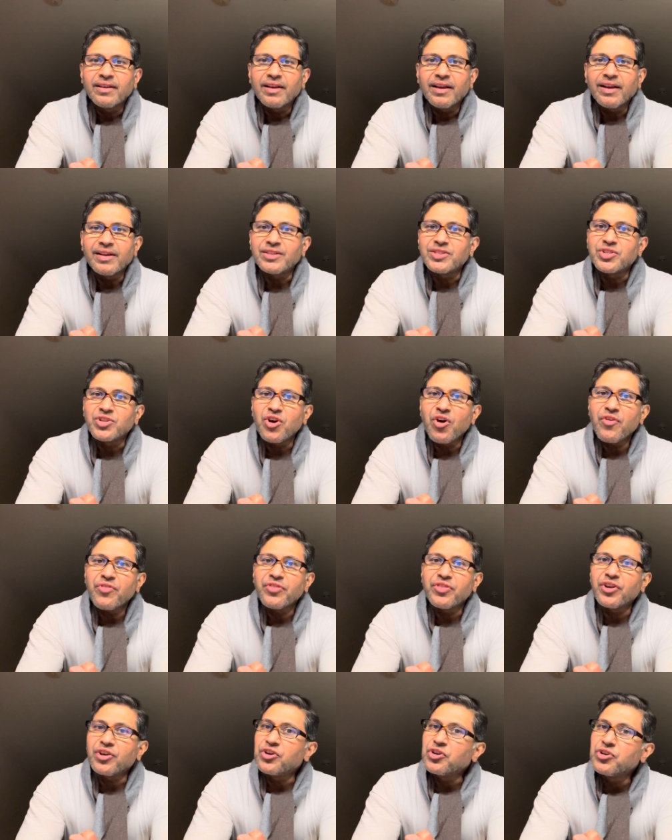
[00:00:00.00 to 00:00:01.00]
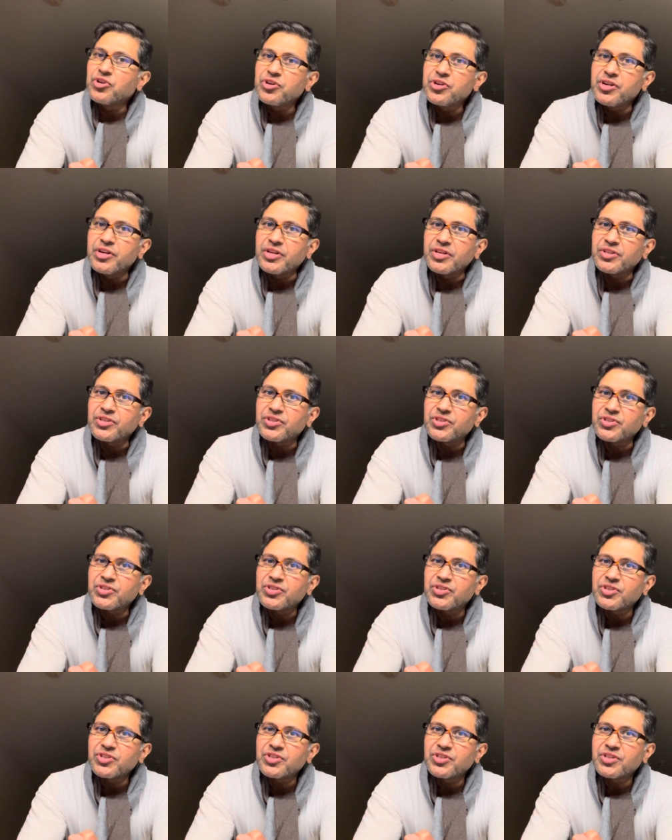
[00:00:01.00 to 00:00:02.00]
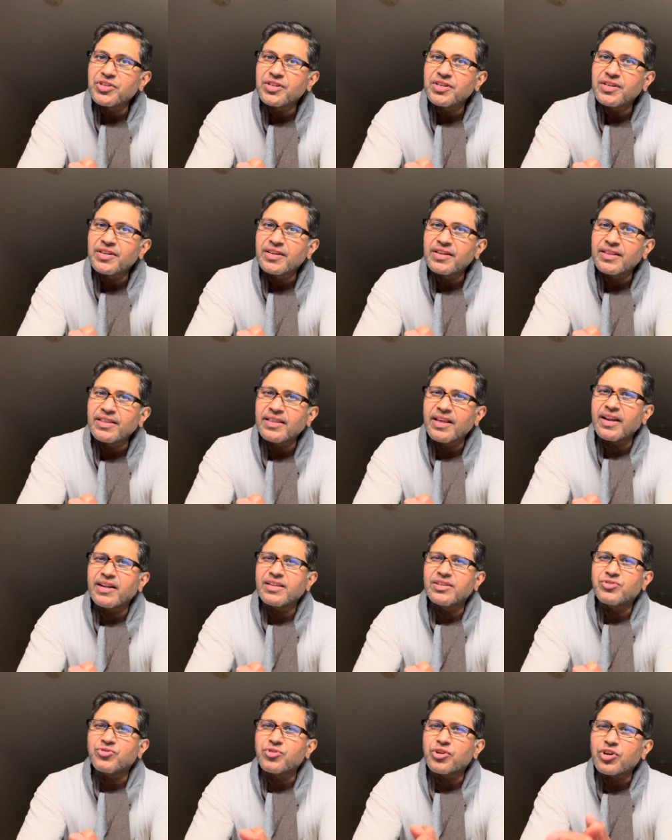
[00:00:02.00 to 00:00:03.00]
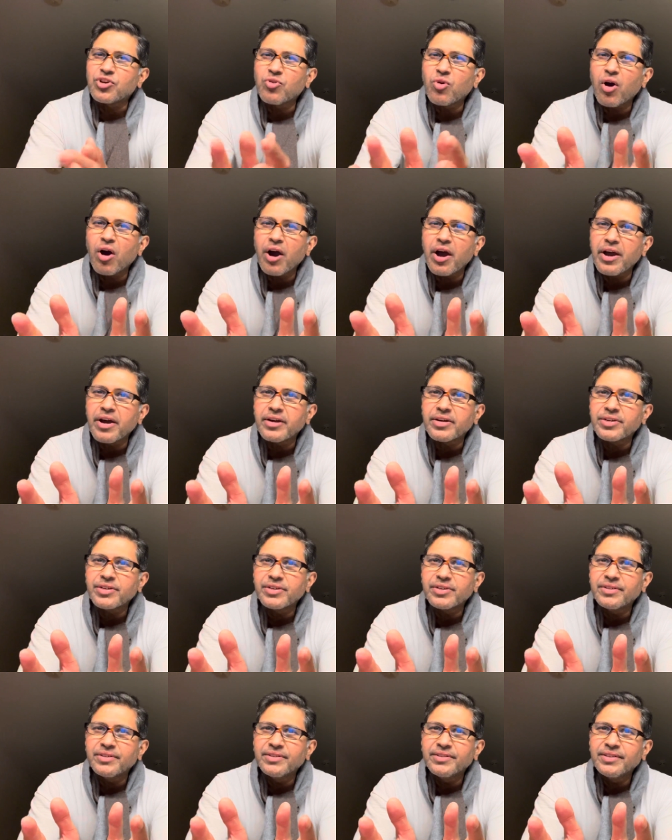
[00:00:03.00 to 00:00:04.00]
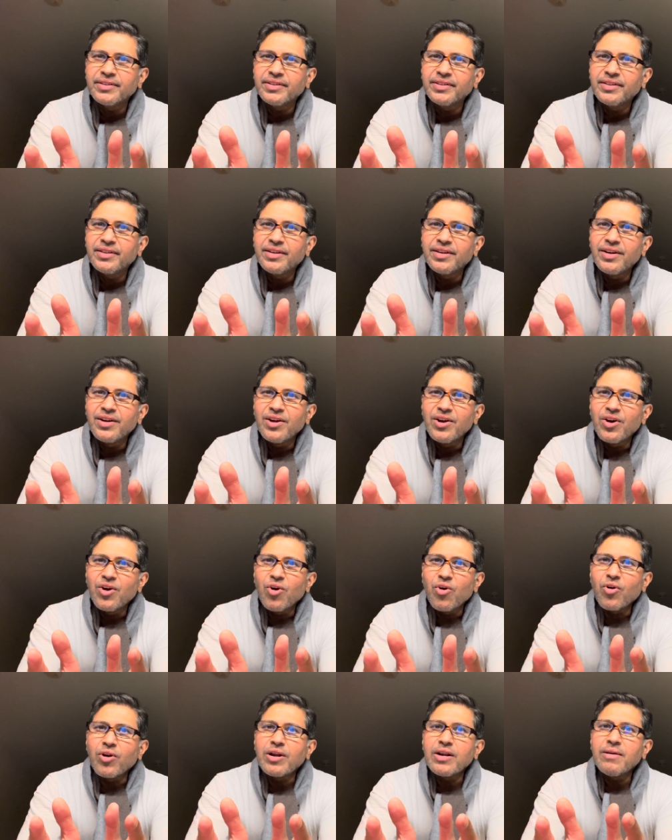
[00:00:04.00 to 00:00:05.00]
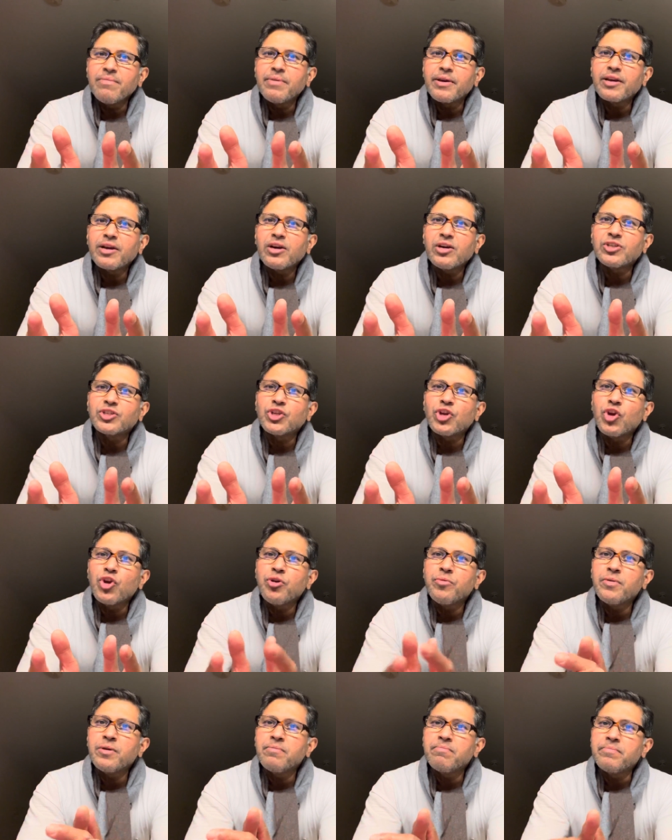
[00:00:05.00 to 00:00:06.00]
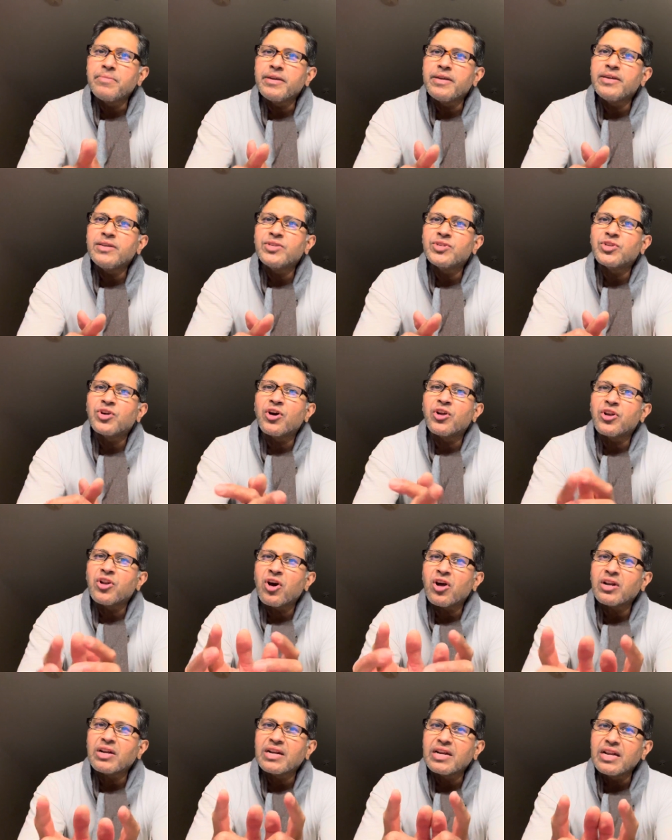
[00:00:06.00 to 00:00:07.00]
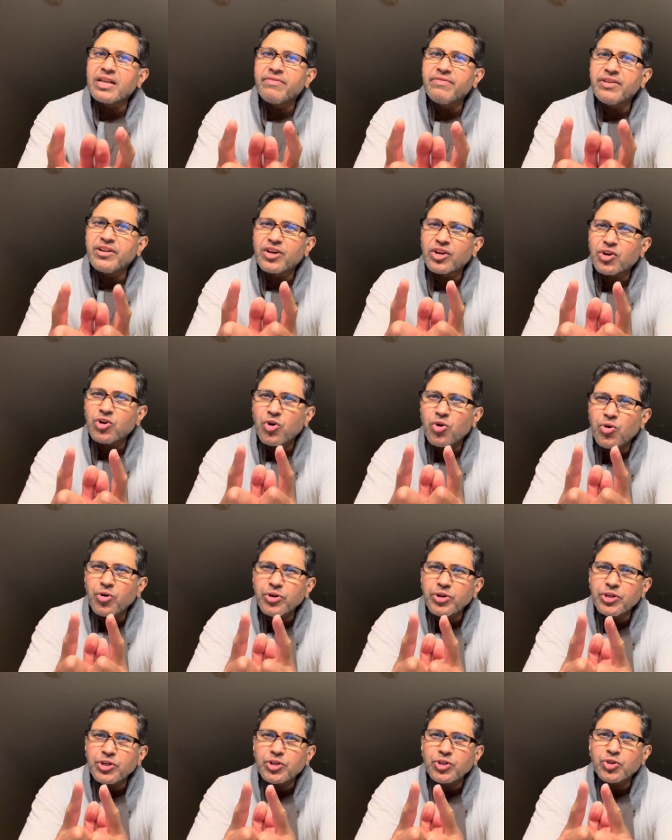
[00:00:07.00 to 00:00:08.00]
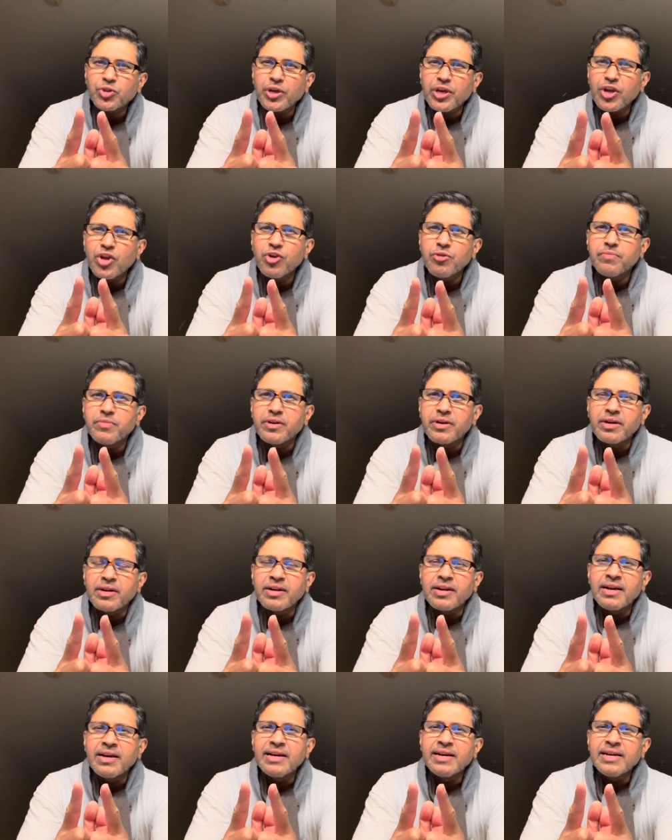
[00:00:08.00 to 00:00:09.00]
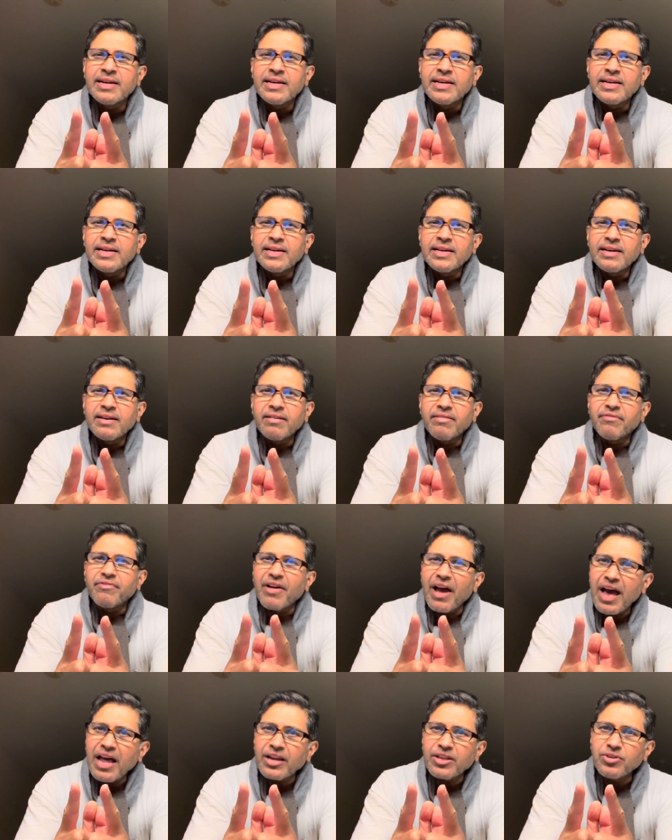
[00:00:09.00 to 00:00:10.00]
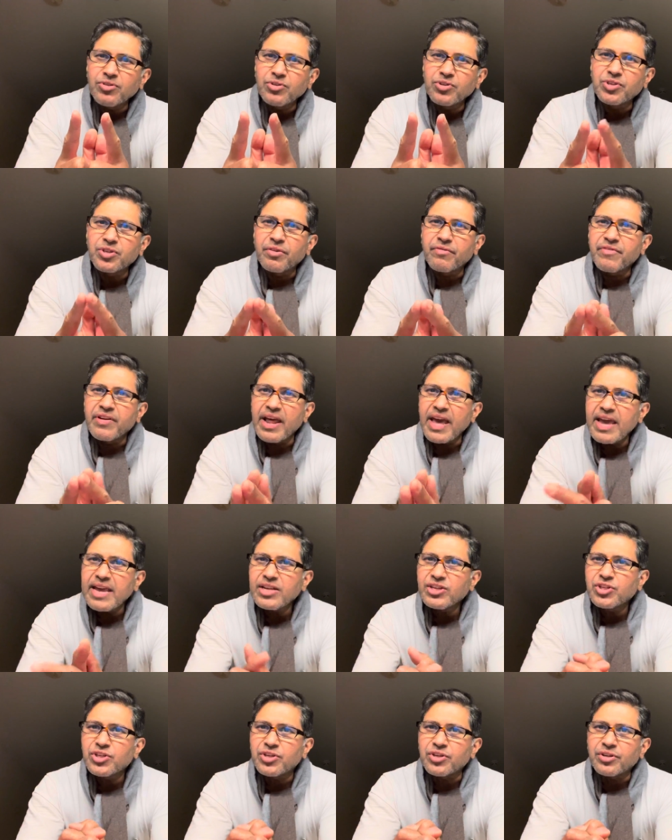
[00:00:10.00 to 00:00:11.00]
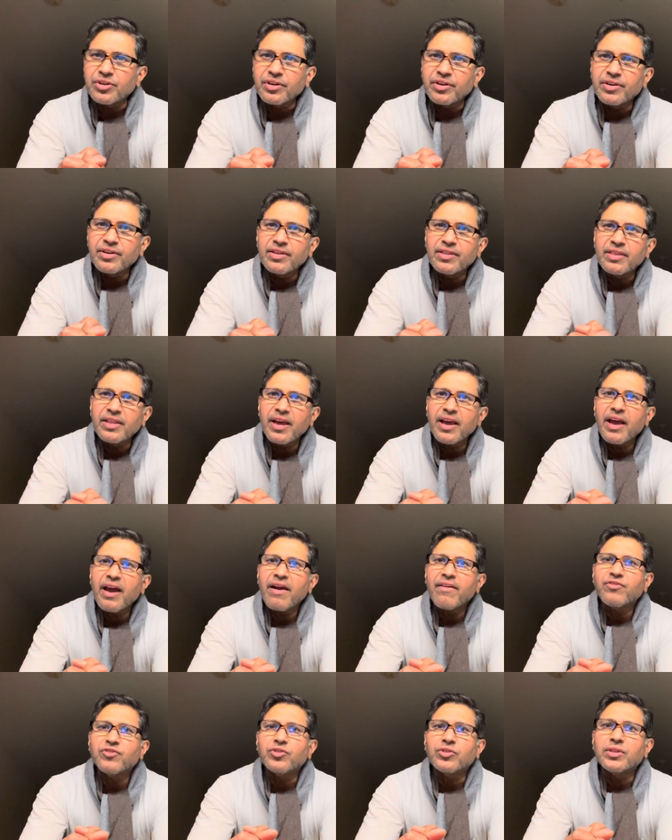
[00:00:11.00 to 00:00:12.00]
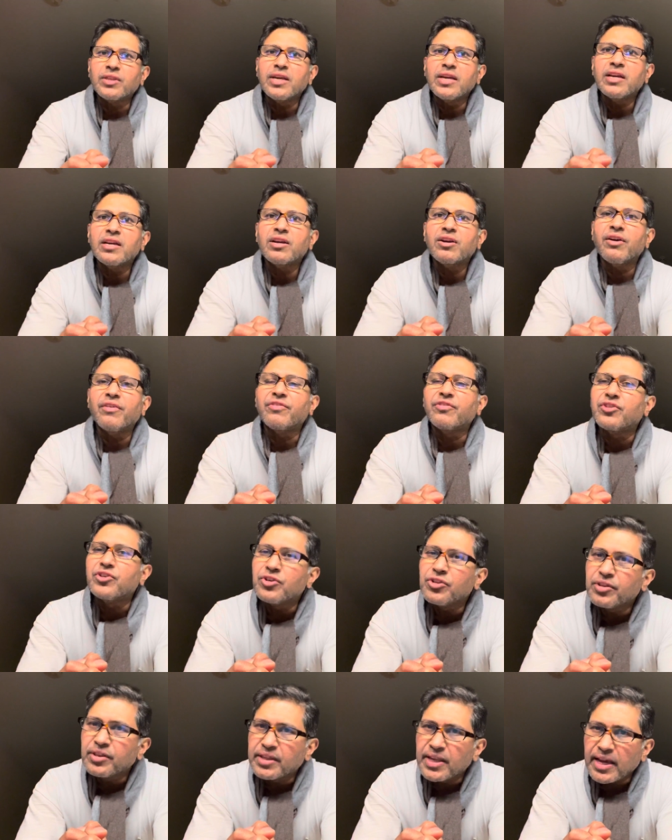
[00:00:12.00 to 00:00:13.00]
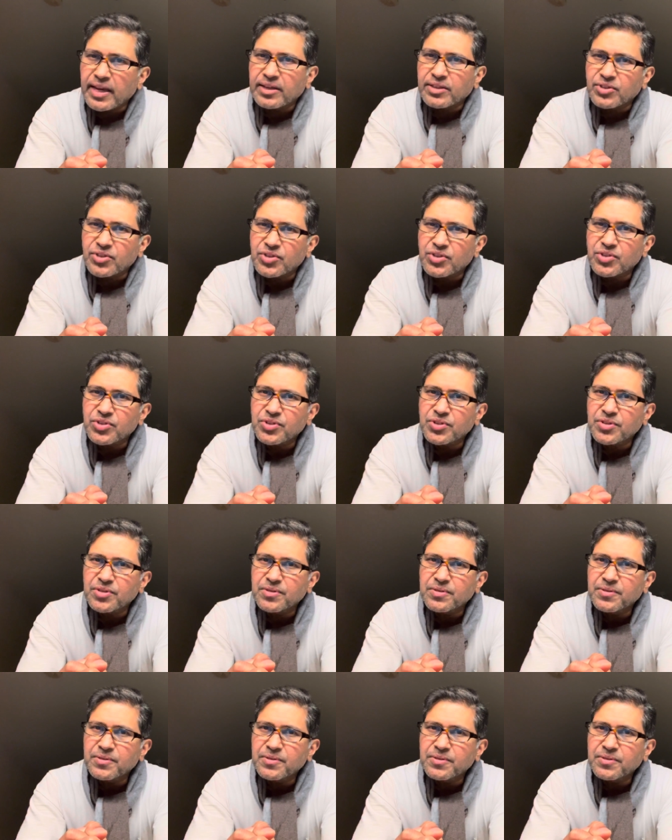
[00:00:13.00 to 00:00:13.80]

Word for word: It's not the goodness that is required. Only because human beings are not living according to the human values of nature, they have to think of good things.